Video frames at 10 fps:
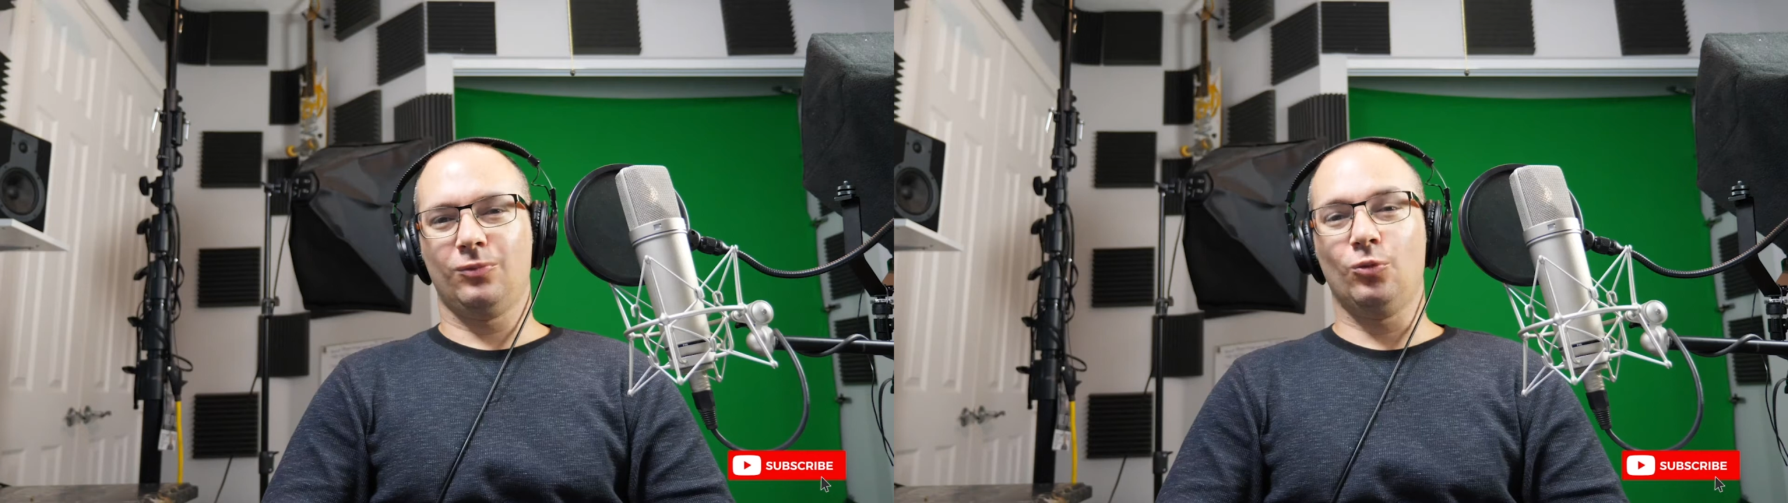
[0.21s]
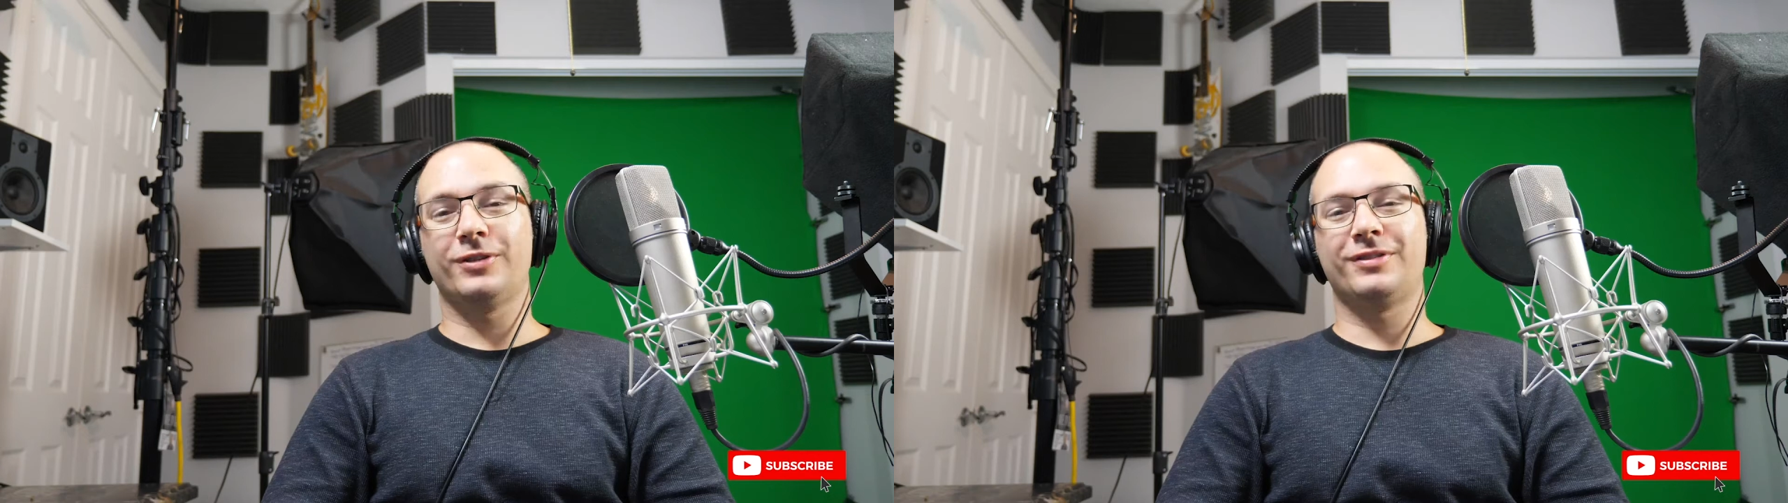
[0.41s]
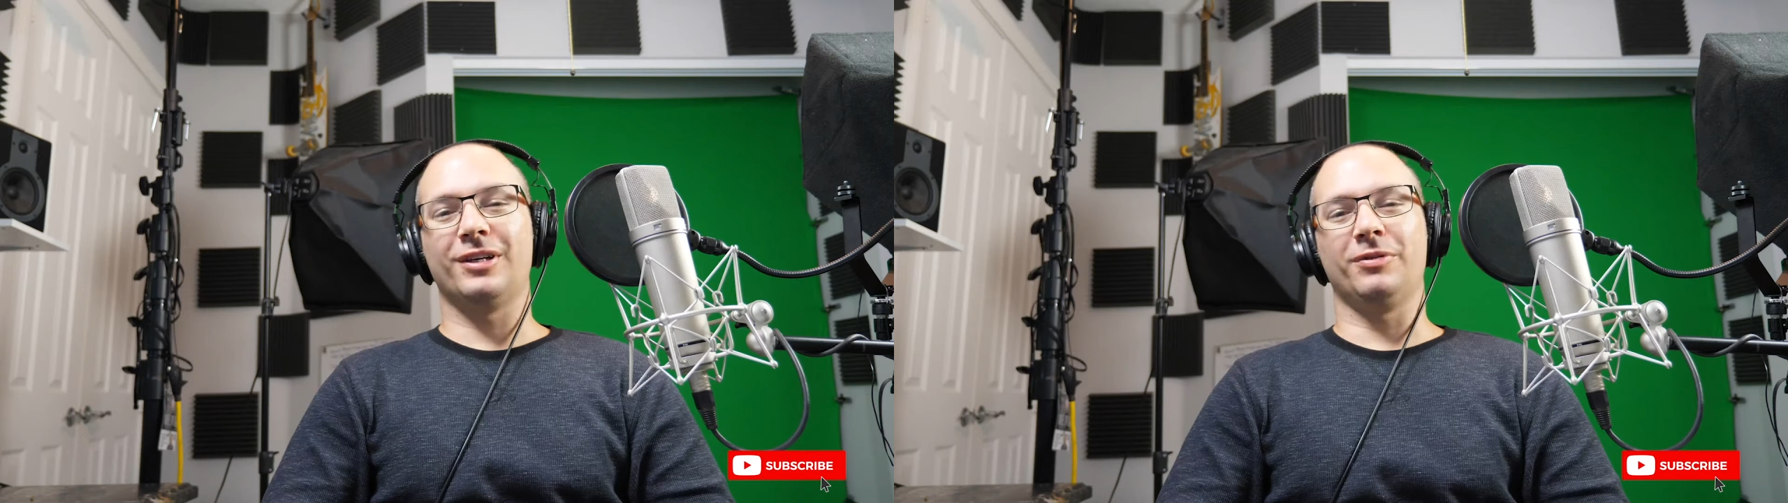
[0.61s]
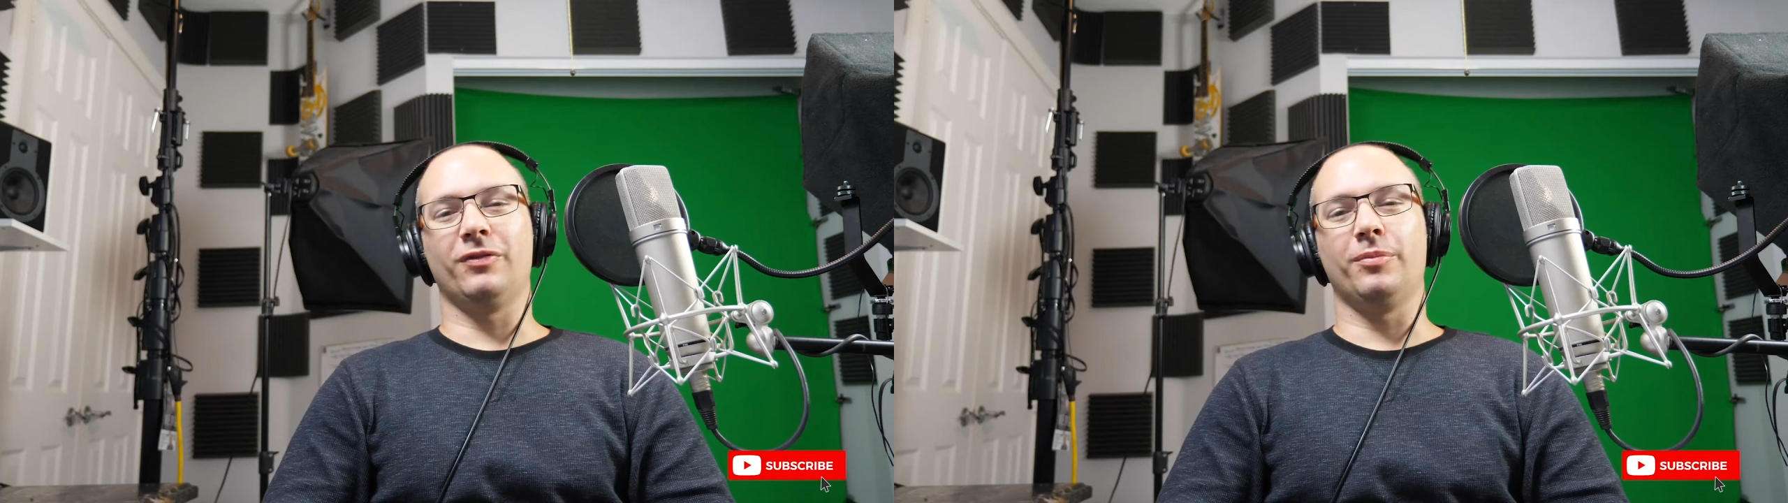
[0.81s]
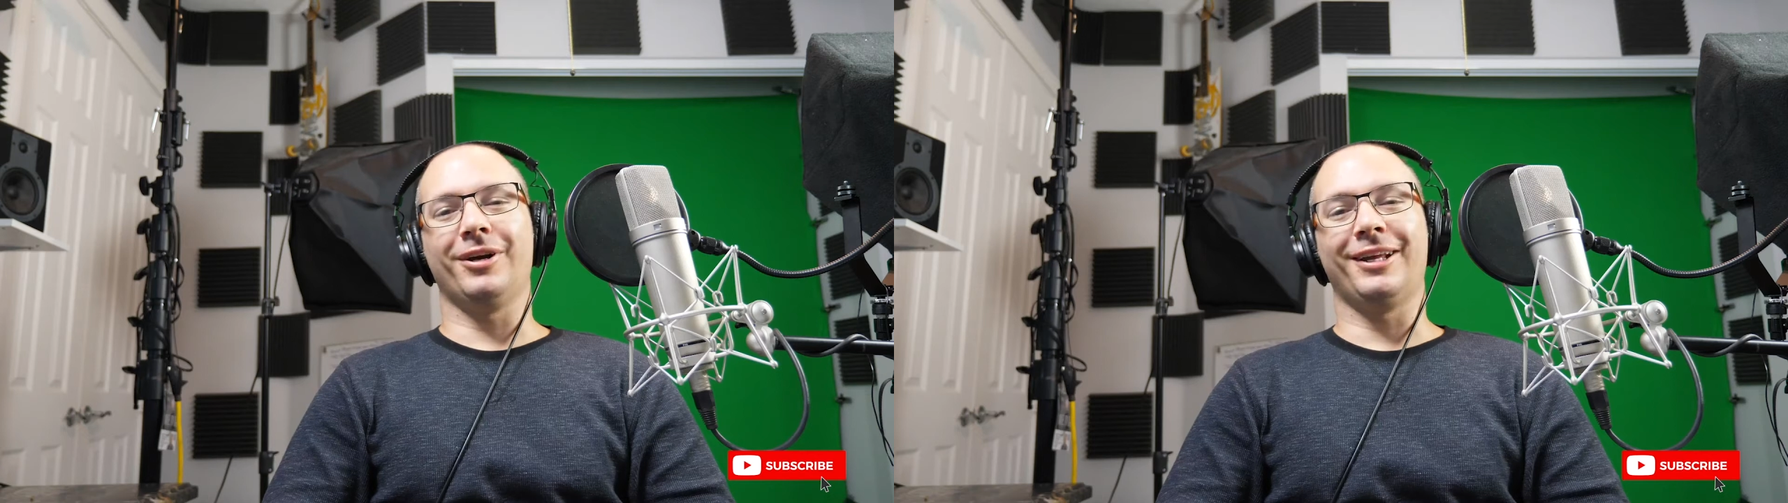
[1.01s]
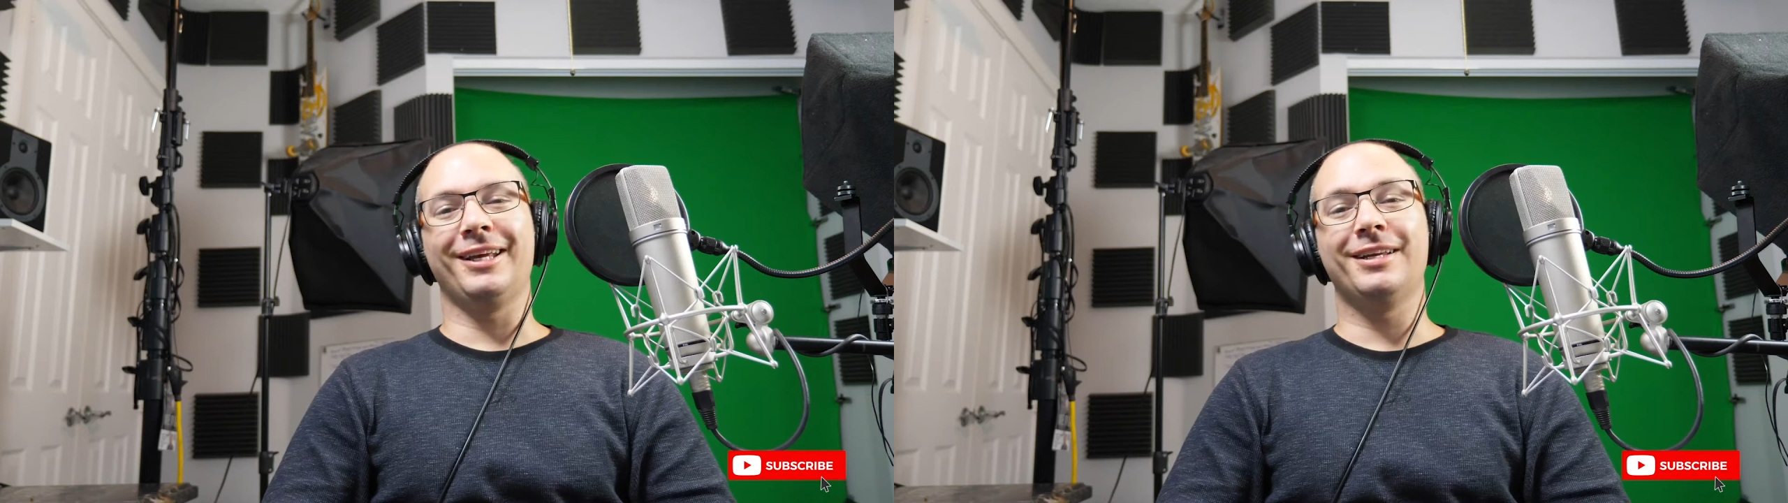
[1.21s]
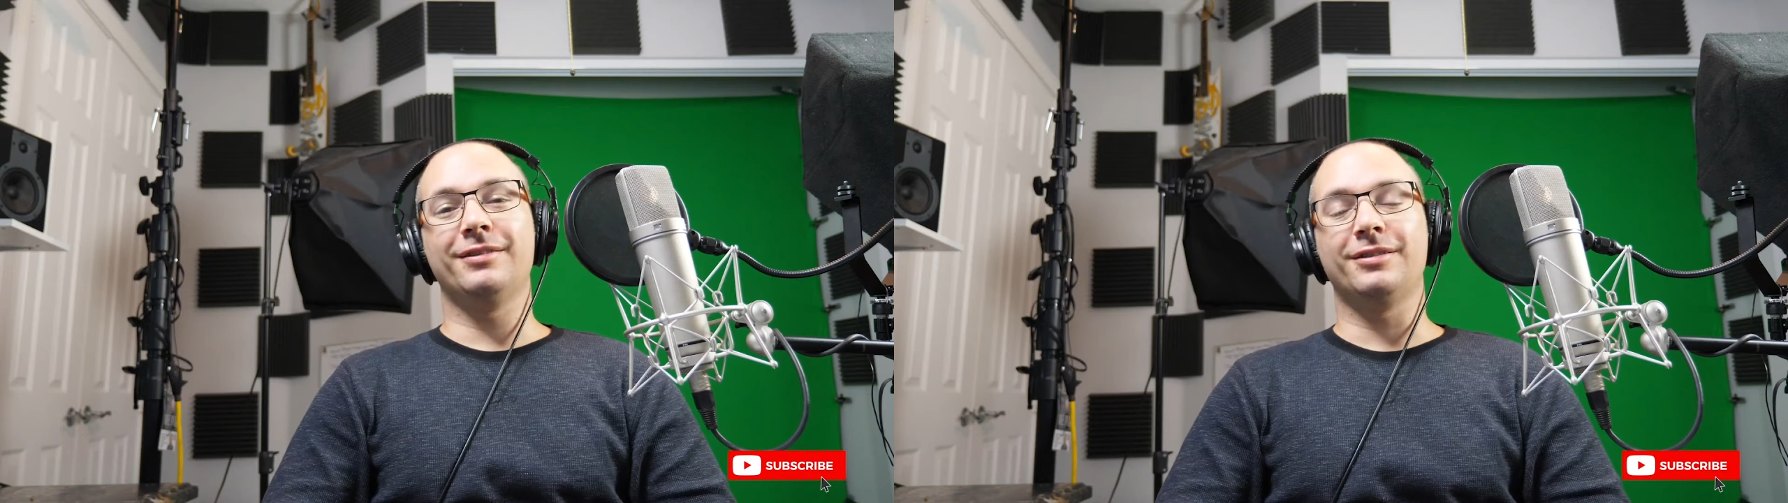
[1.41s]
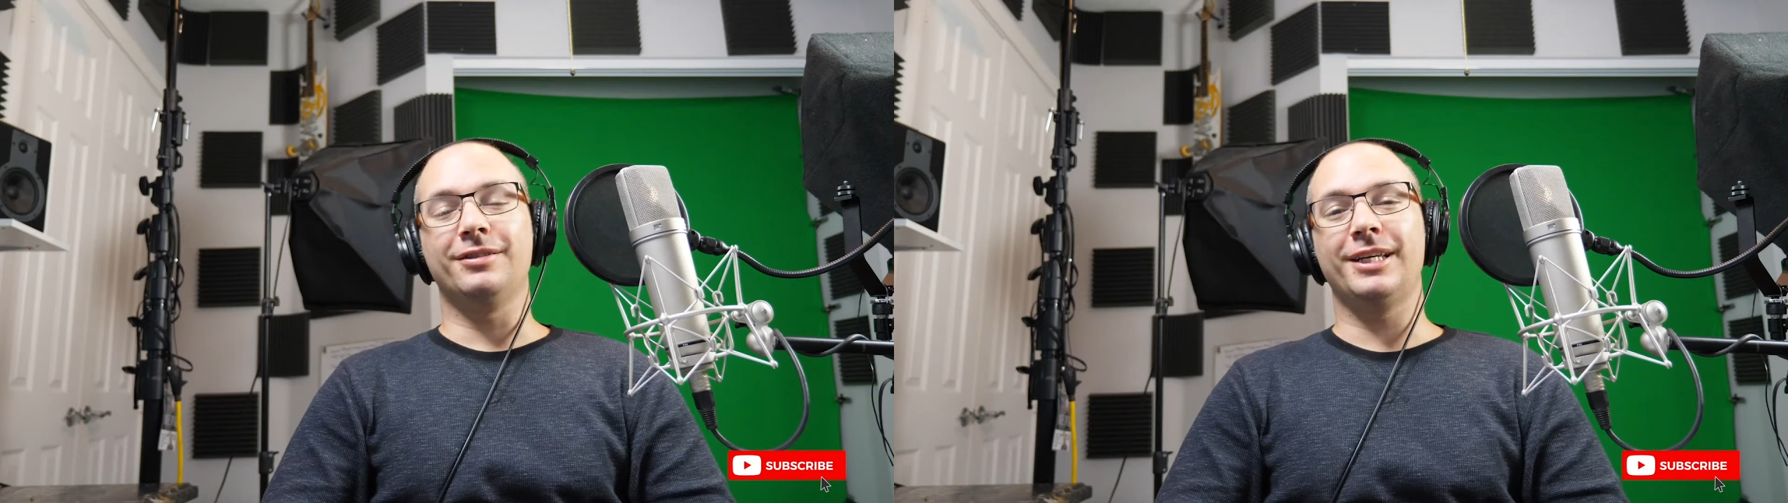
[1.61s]
What's up everybody?
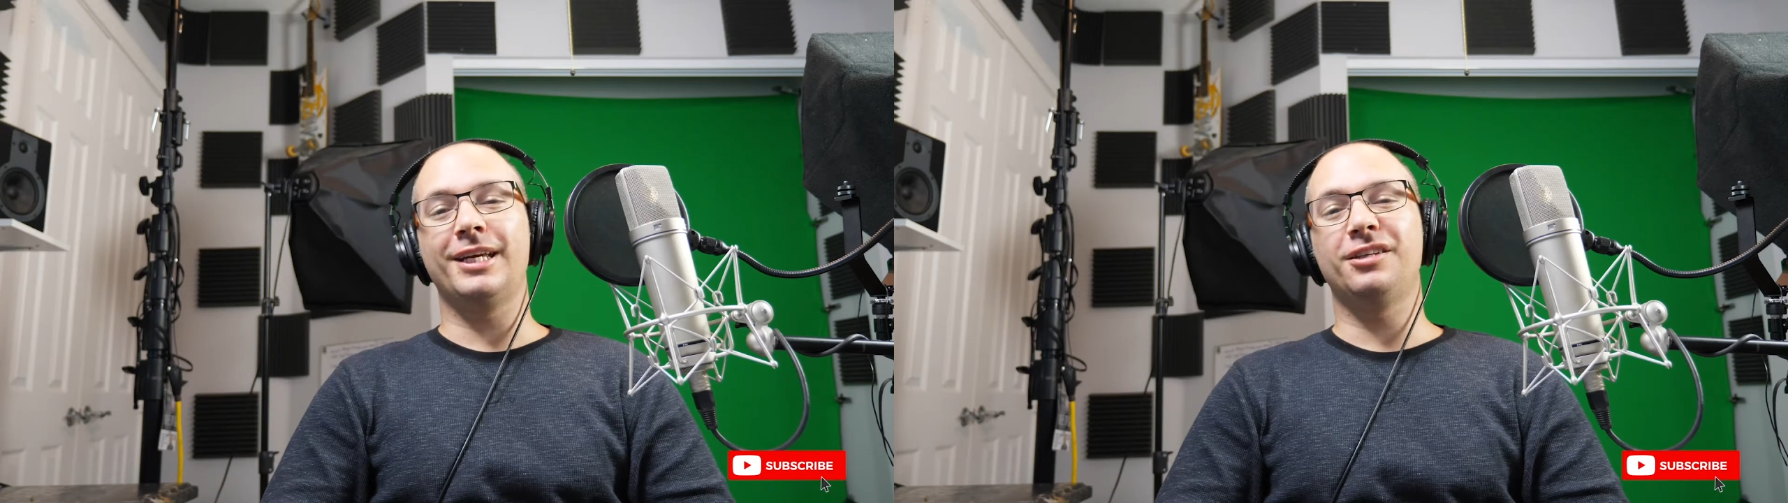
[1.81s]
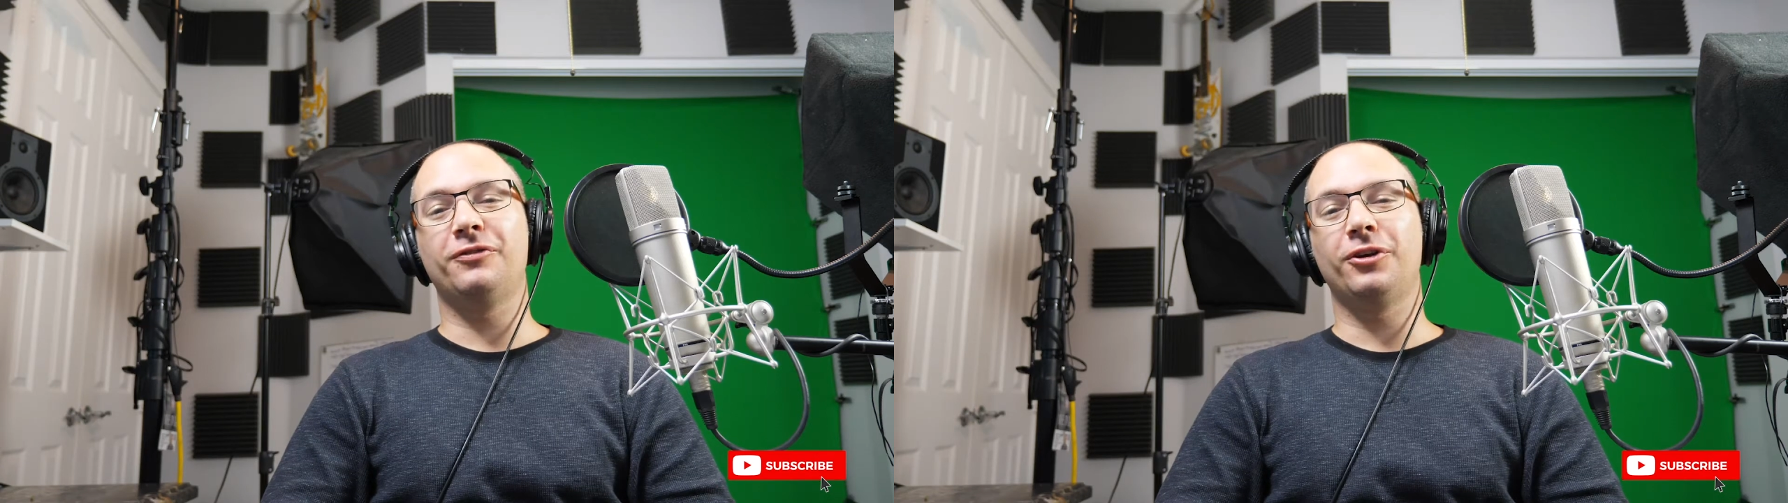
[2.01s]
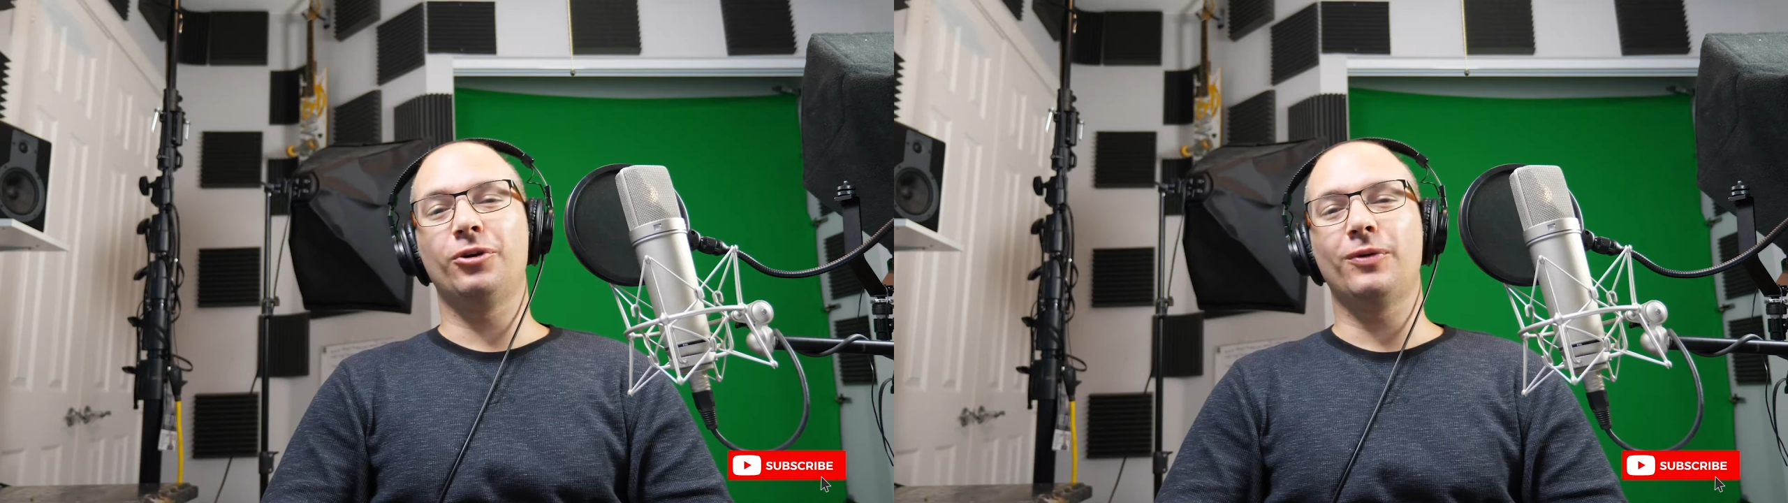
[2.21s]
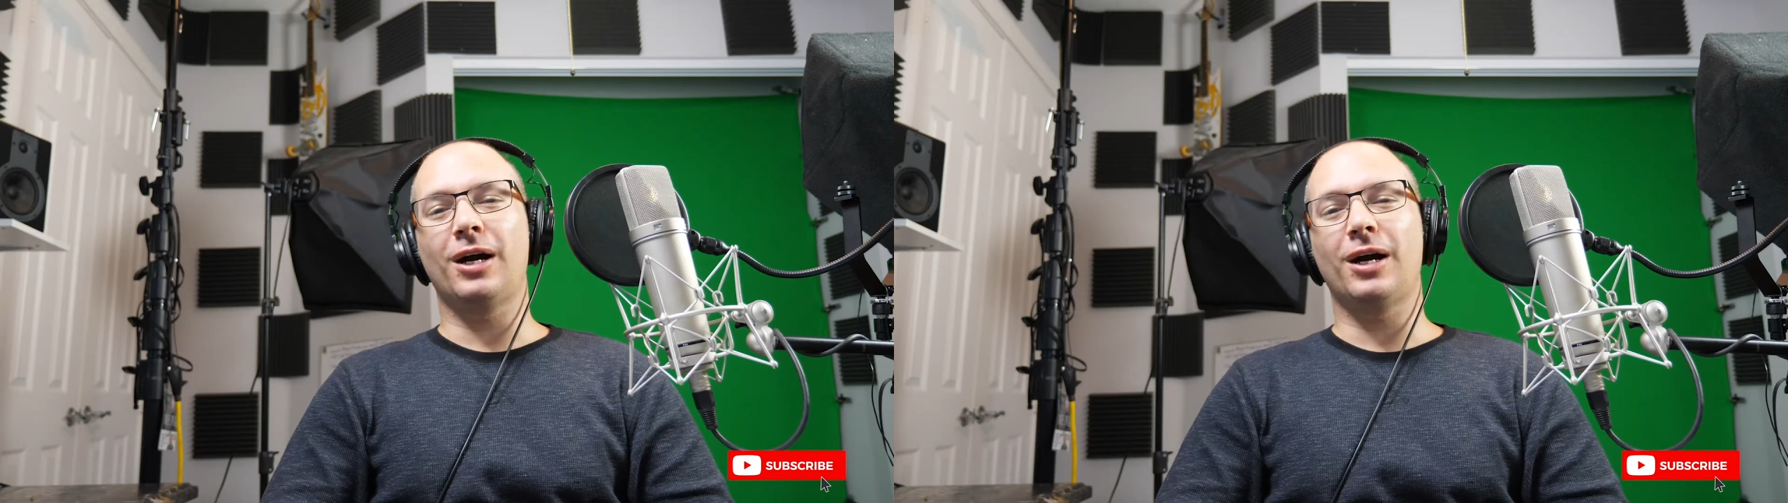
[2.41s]
In today's video,